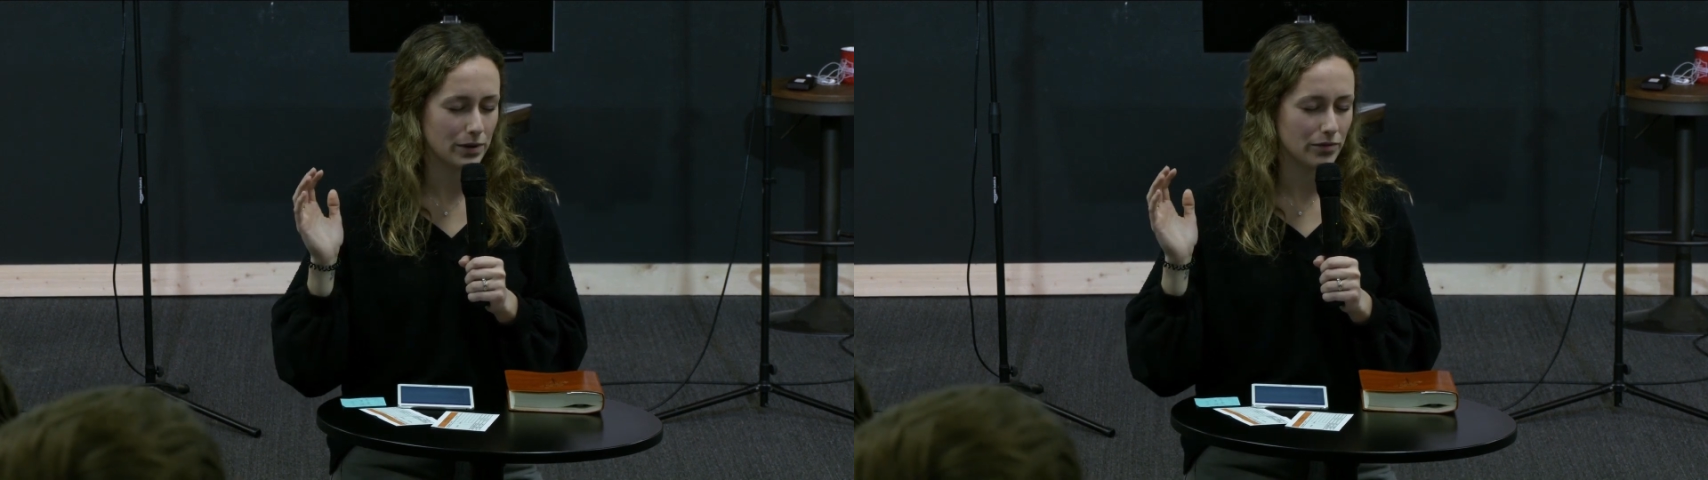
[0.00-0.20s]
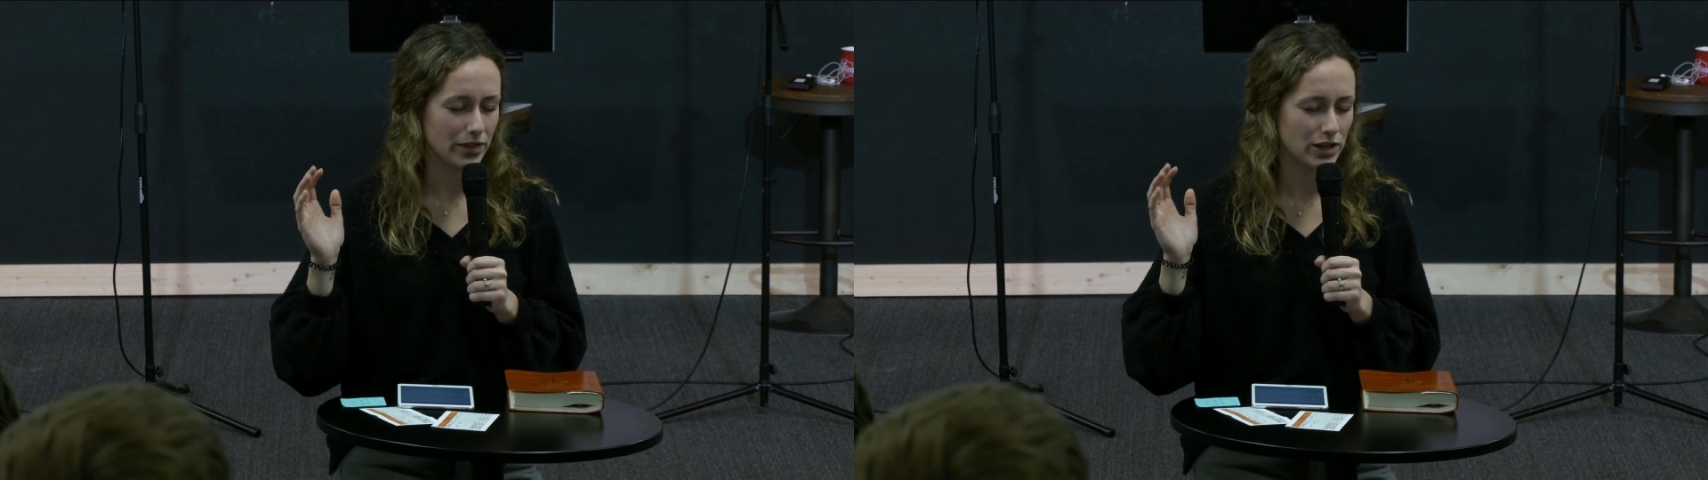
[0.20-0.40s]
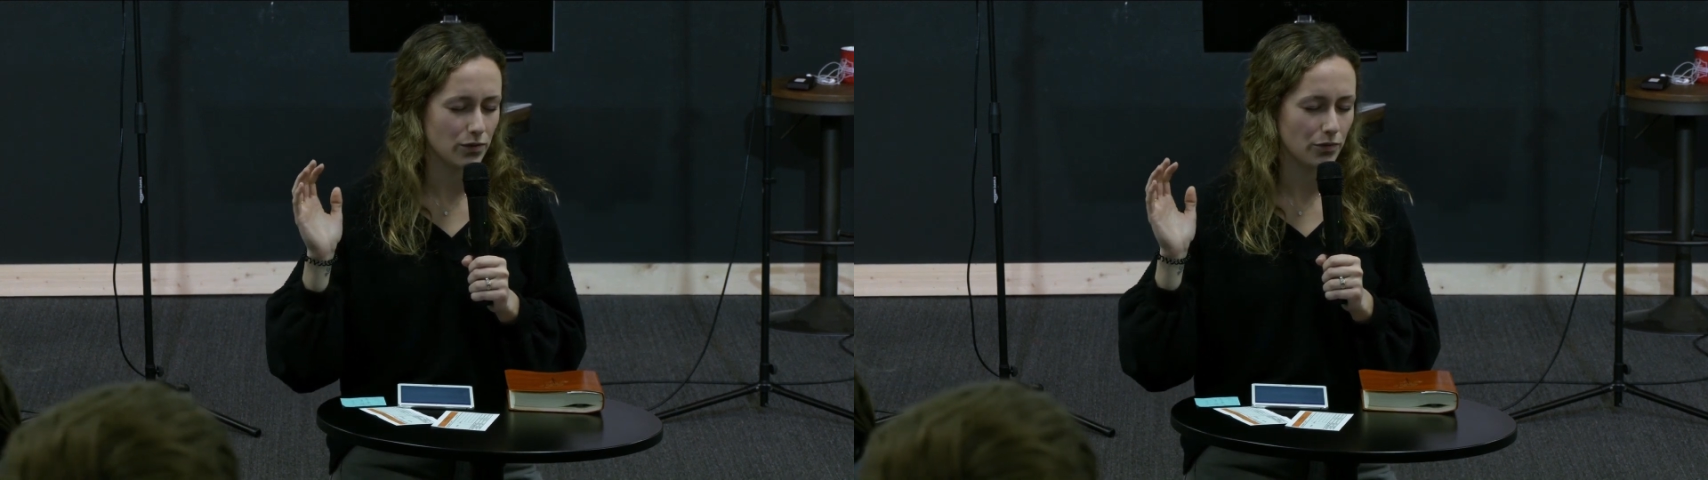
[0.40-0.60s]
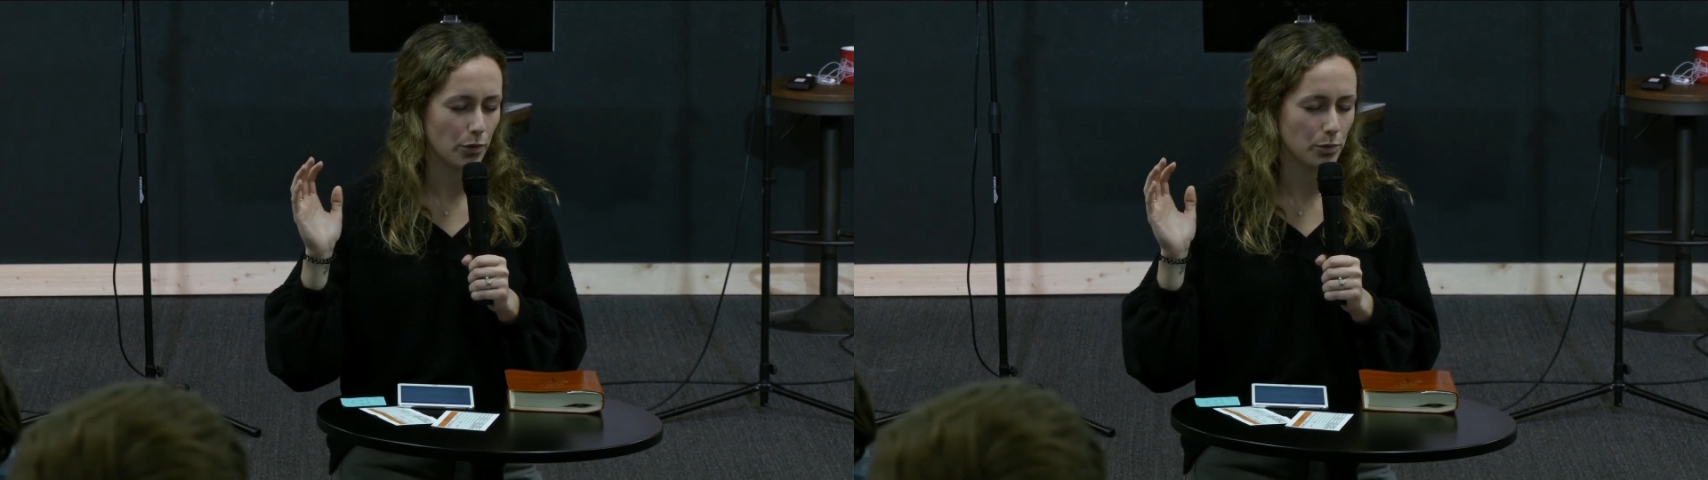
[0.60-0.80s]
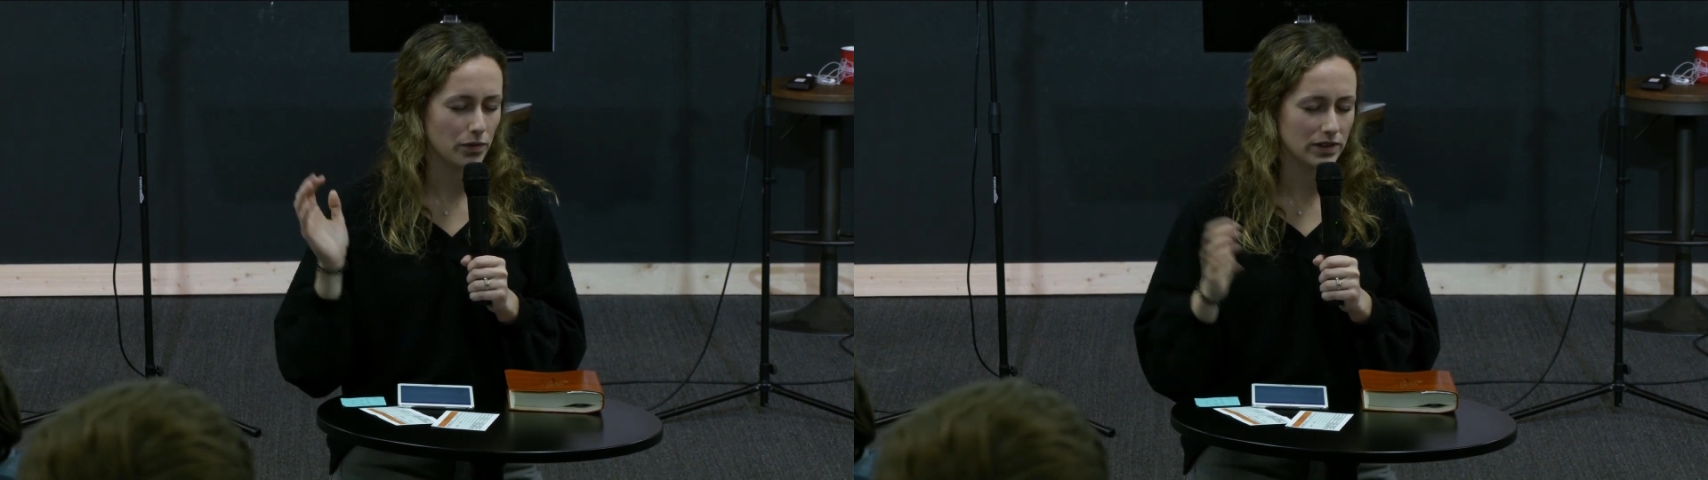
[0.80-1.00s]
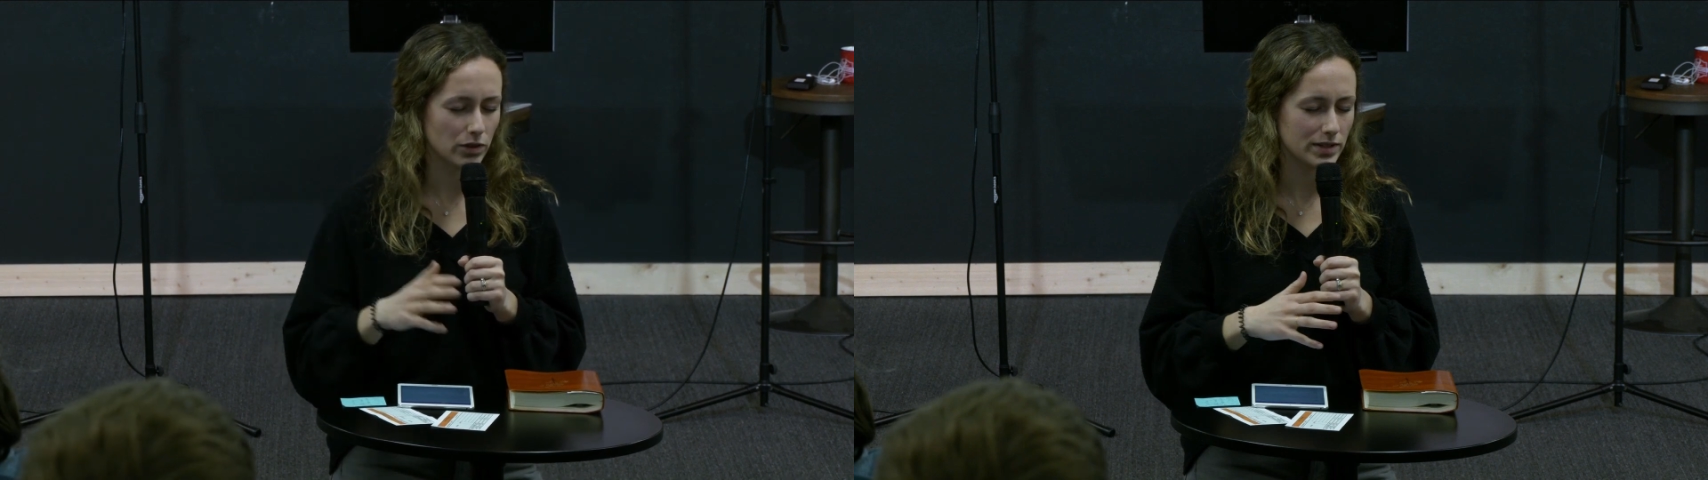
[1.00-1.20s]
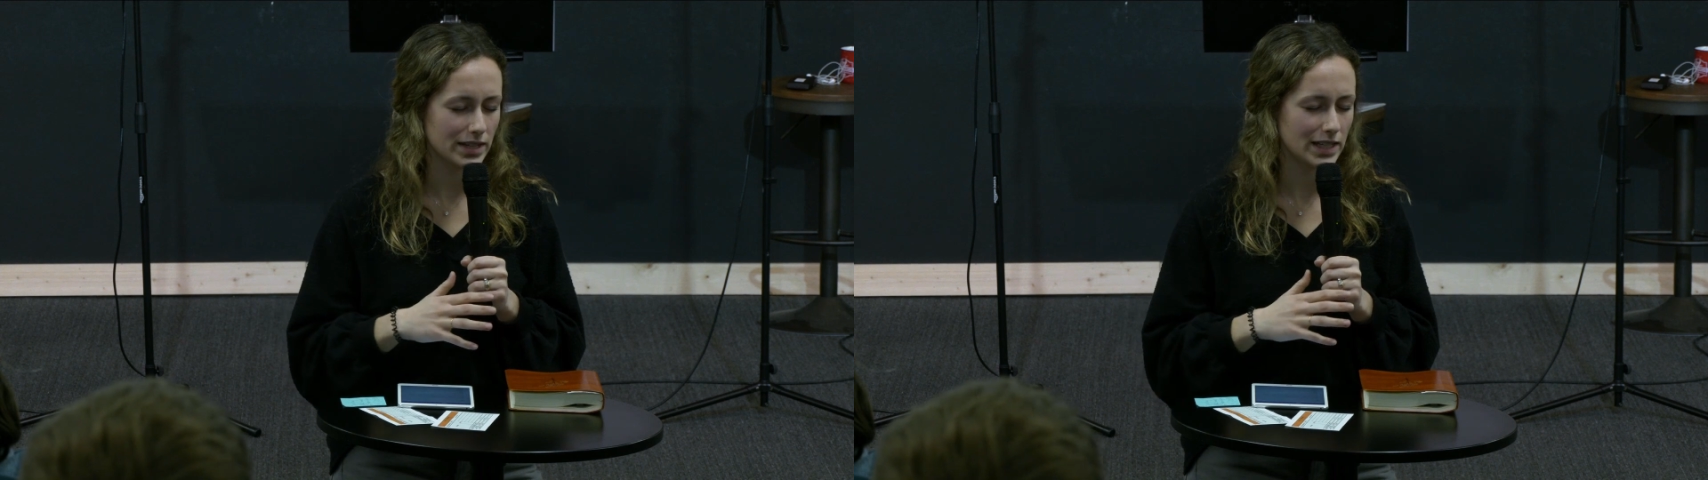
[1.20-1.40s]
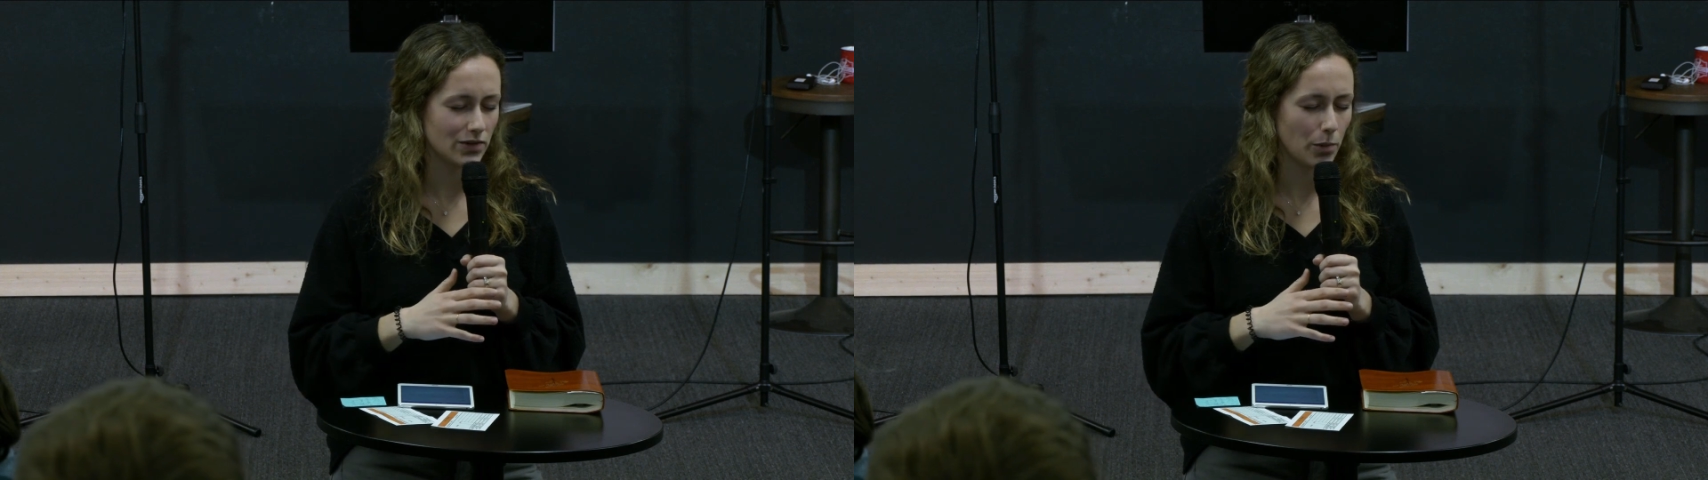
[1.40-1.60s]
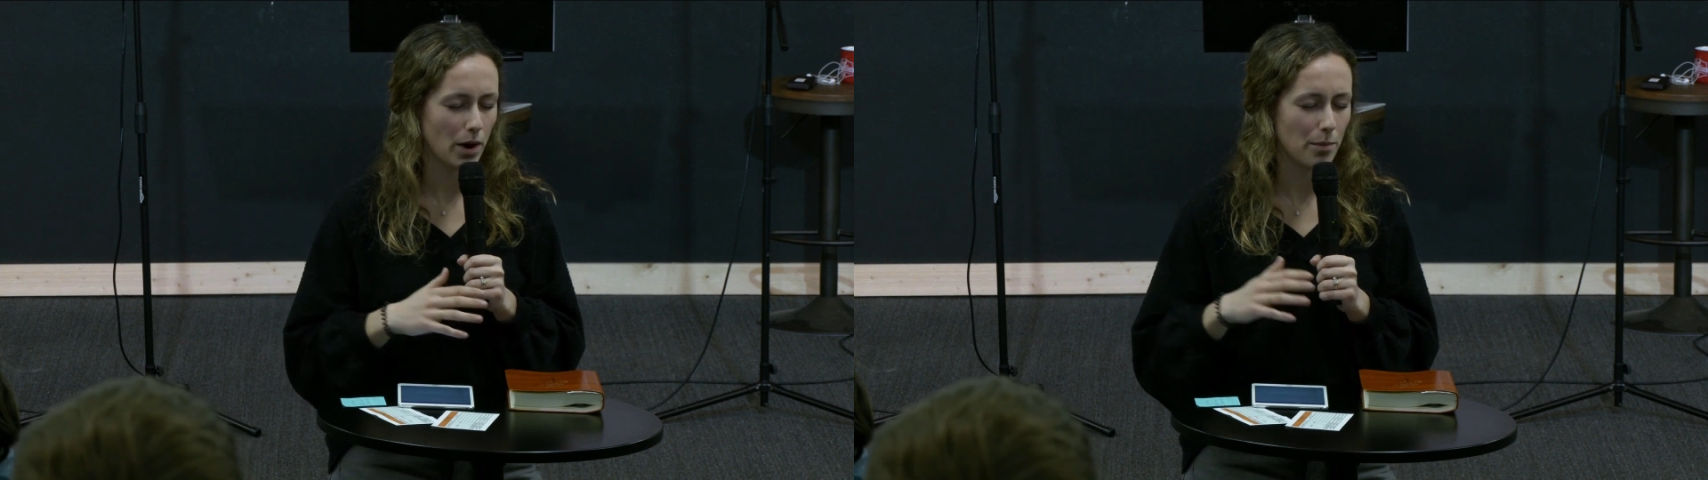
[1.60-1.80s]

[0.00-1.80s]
We thank you for removing those things from